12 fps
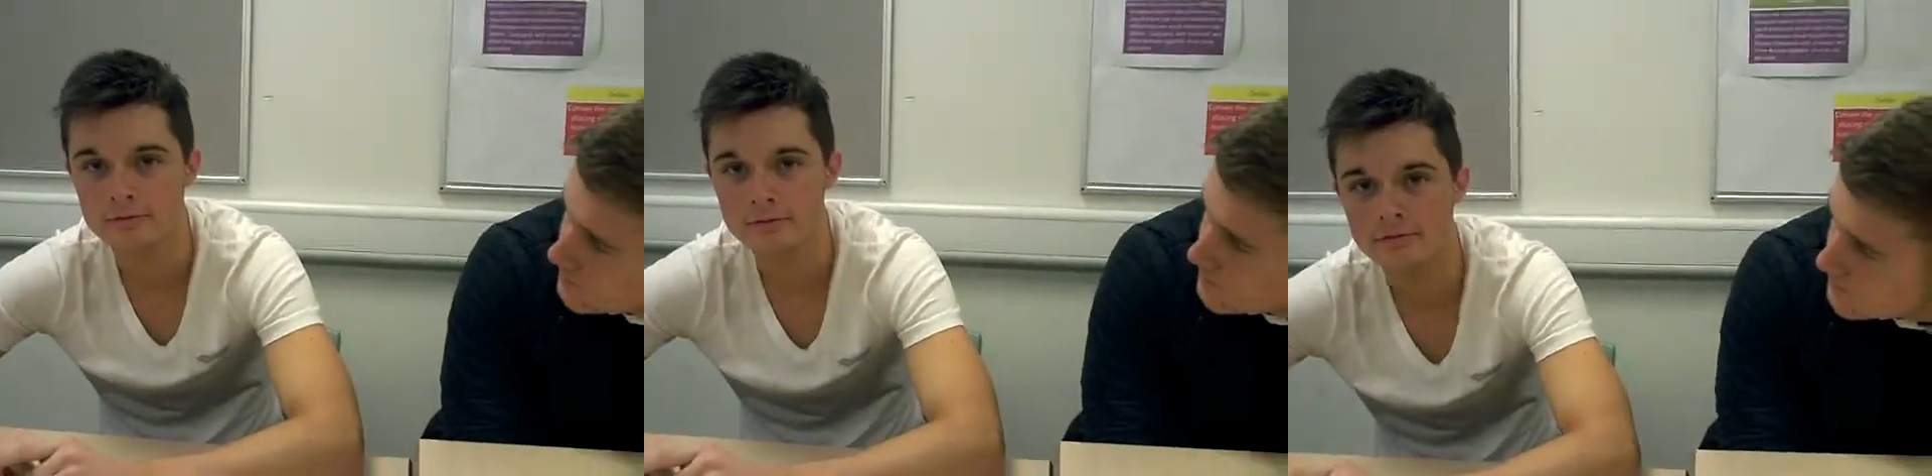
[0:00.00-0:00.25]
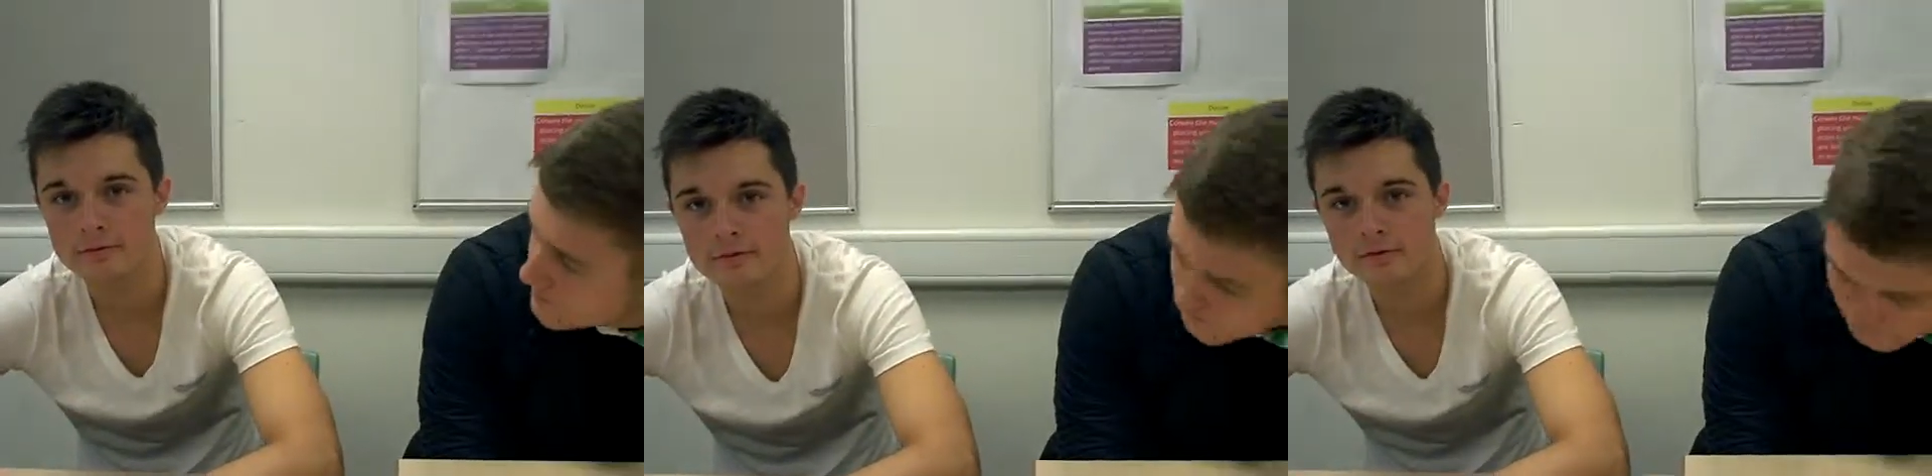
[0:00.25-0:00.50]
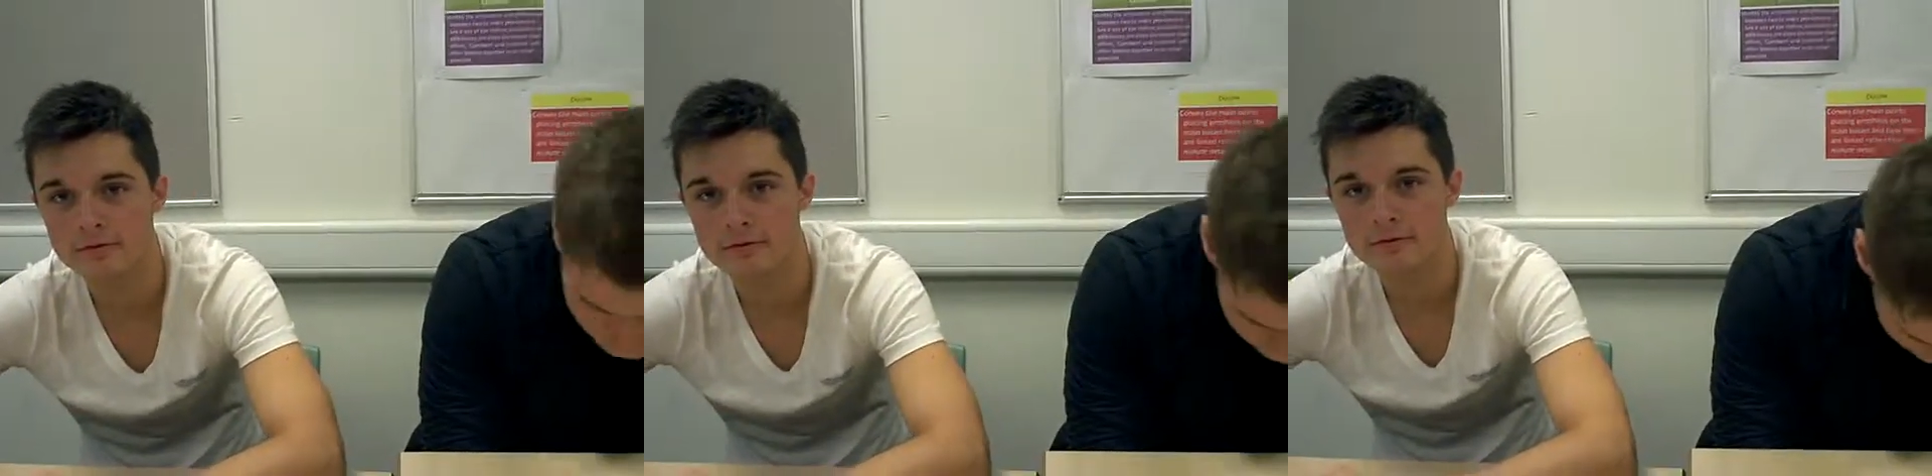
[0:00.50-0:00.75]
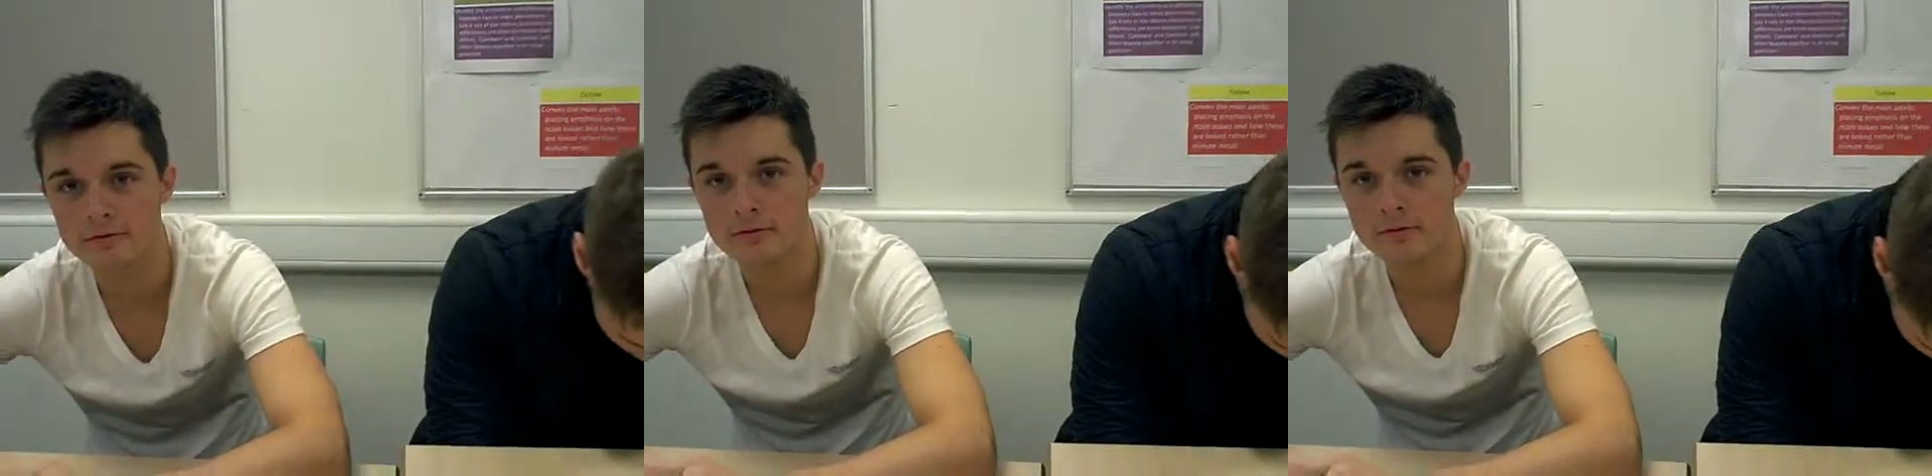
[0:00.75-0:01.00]

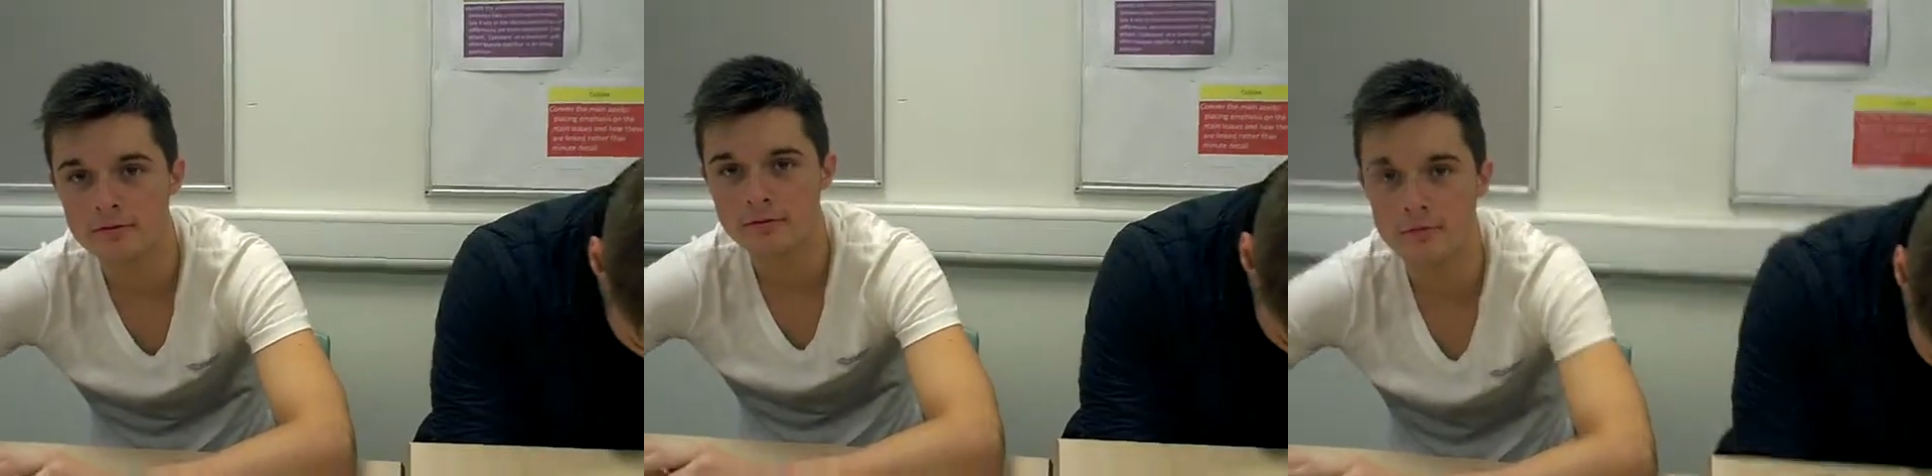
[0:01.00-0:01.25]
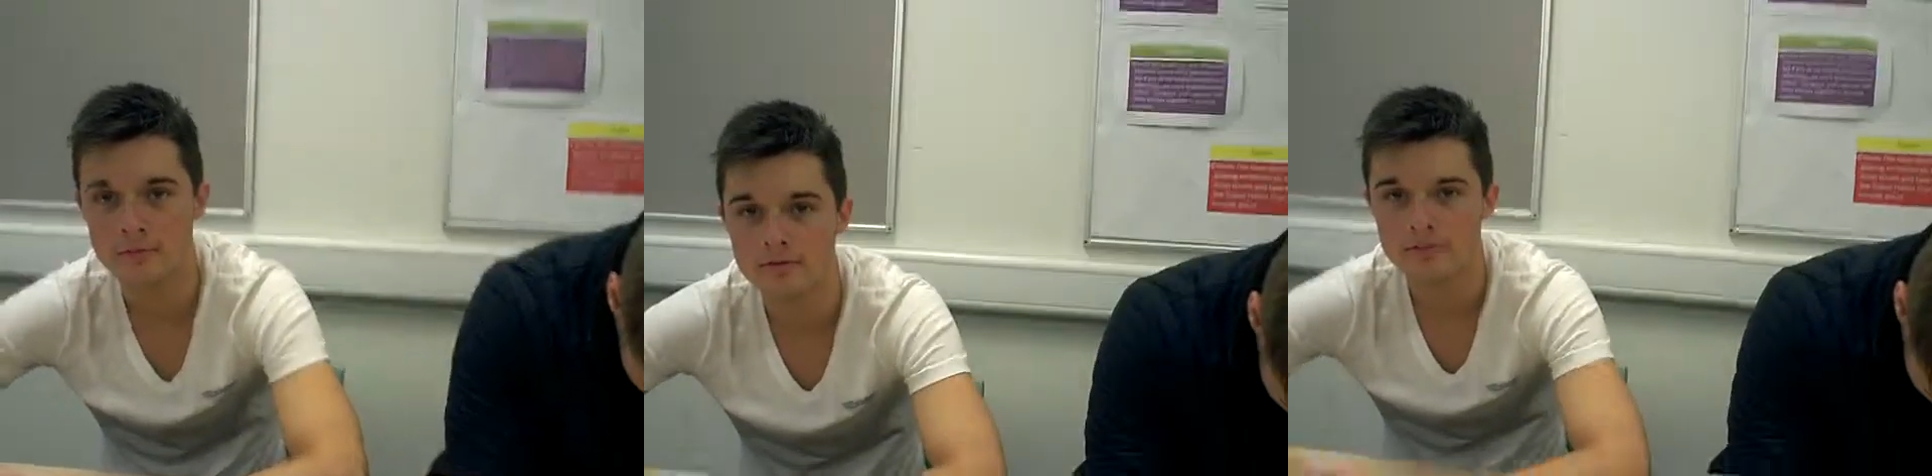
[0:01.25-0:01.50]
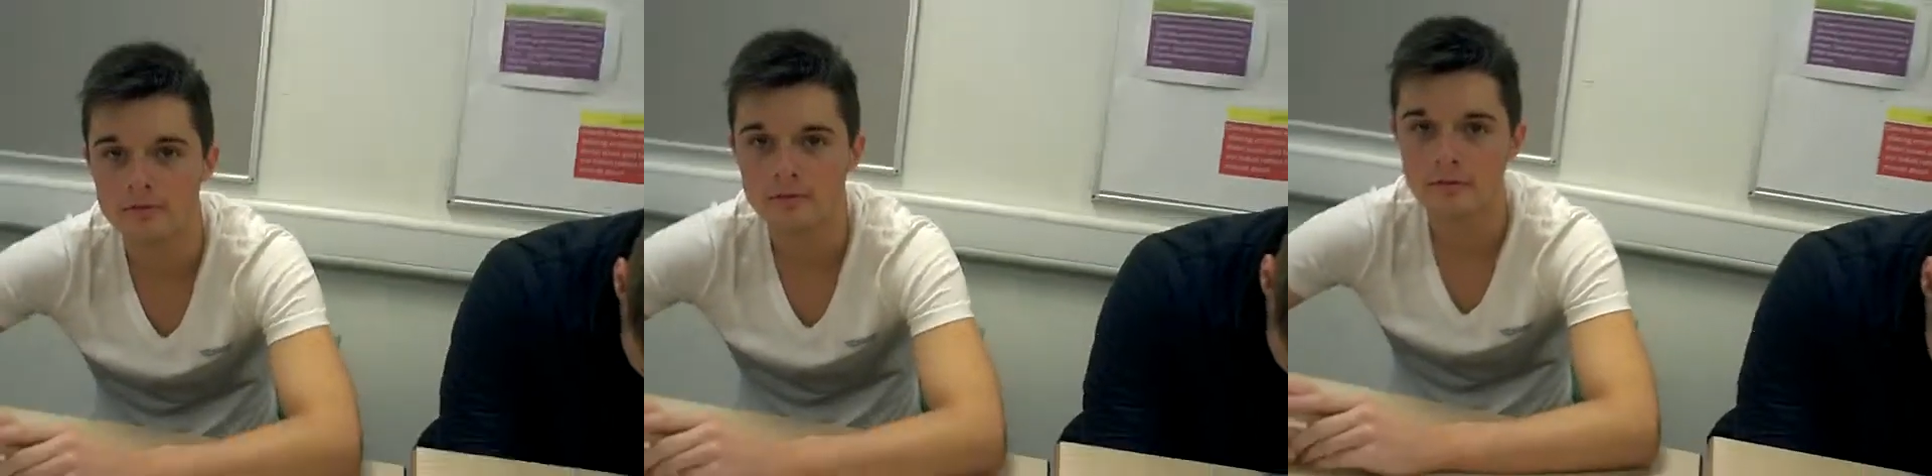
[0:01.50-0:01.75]
reputation, and